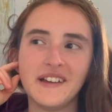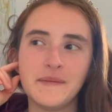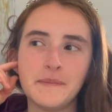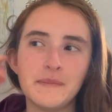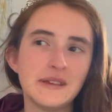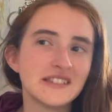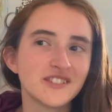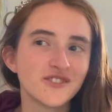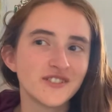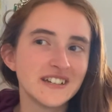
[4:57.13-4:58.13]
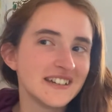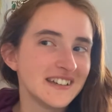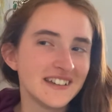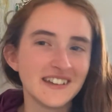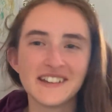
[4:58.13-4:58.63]

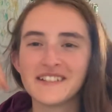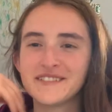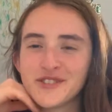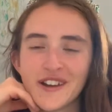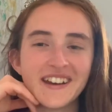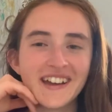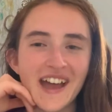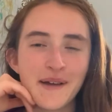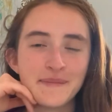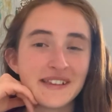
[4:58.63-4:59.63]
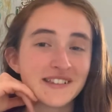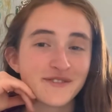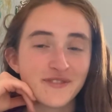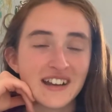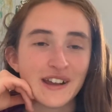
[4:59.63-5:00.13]
mystery training camp. It's
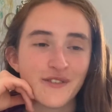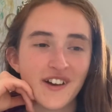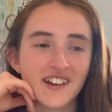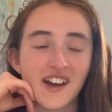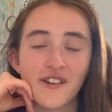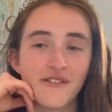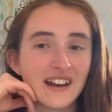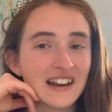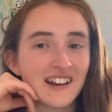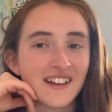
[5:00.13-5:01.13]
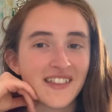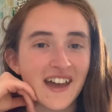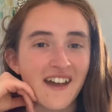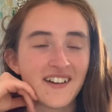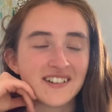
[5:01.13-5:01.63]
really fun. I really like the
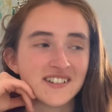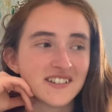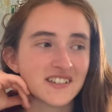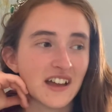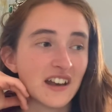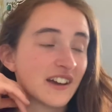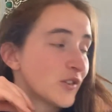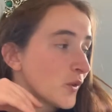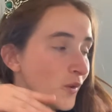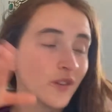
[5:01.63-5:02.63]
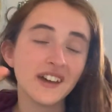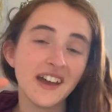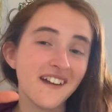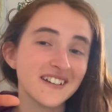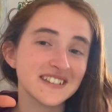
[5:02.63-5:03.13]
characters. I liked all the
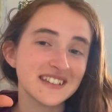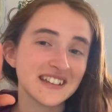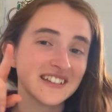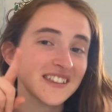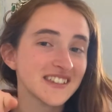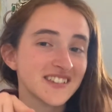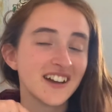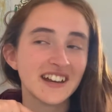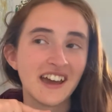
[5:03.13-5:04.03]
characters. Actually, the side